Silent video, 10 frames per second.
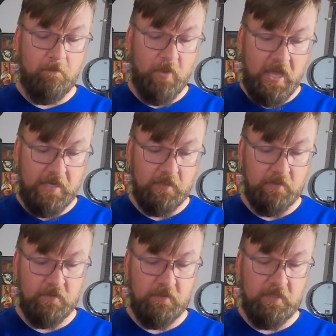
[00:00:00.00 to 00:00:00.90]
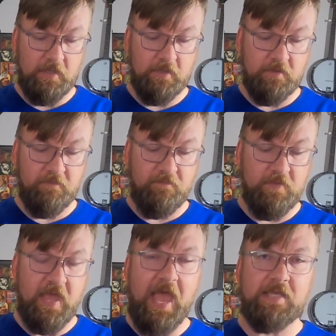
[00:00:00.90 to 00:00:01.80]
But
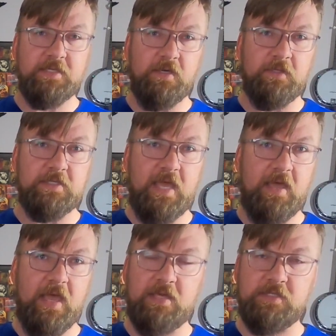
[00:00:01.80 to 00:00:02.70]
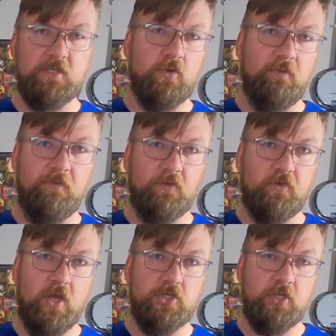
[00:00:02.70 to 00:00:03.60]
the exhale has zero
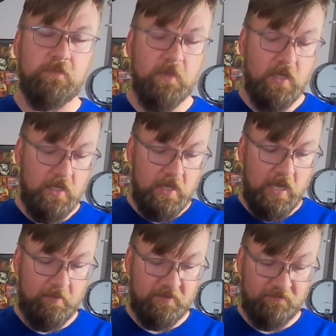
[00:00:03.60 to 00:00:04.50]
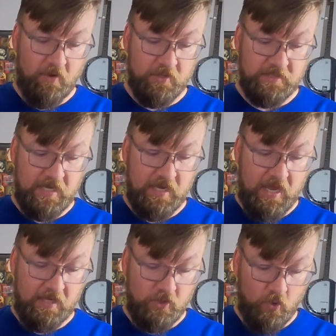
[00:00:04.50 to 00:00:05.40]
filtration, as far as
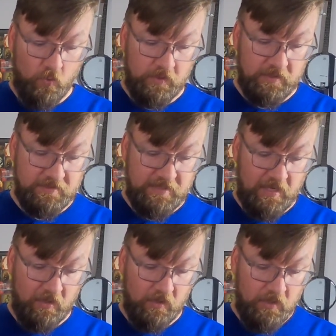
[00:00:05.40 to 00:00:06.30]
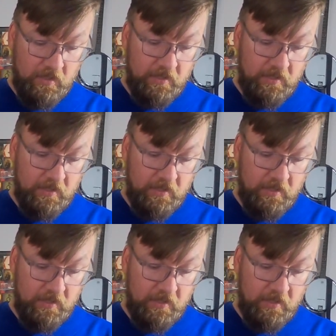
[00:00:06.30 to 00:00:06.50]
I know and can tell.